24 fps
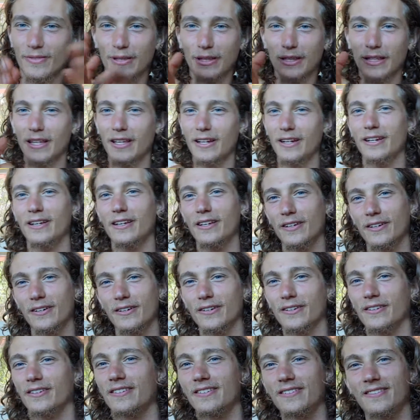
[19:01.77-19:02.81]

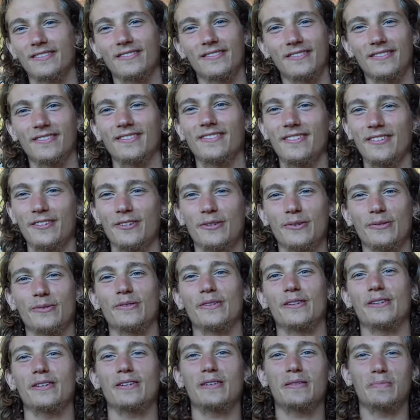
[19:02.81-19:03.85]
linear to
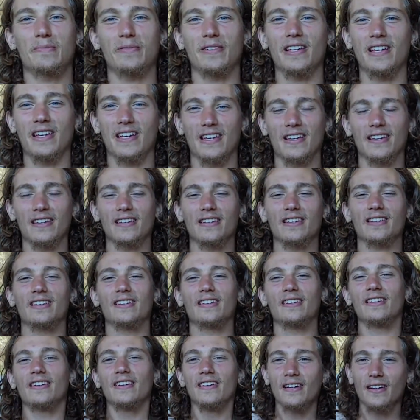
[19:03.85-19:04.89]
explain,
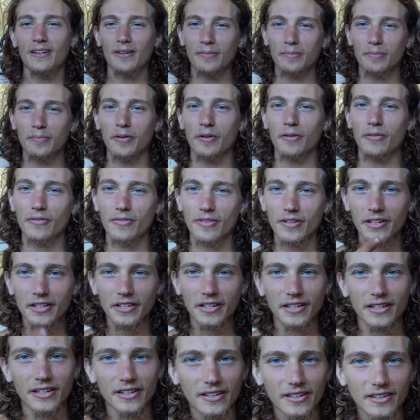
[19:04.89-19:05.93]
but
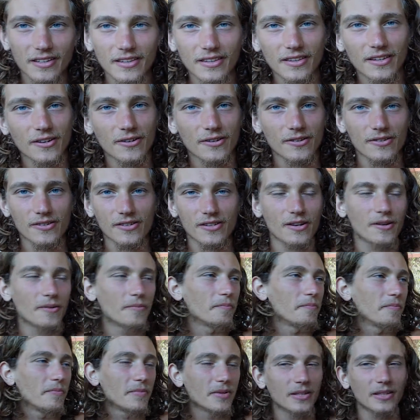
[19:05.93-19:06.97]
really there's a
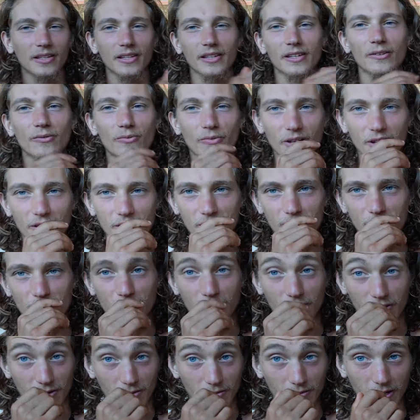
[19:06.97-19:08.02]
million ways
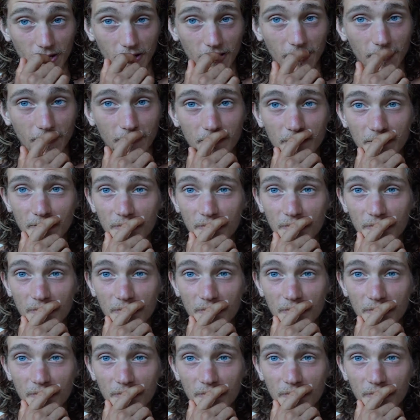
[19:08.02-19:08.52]
to explain it,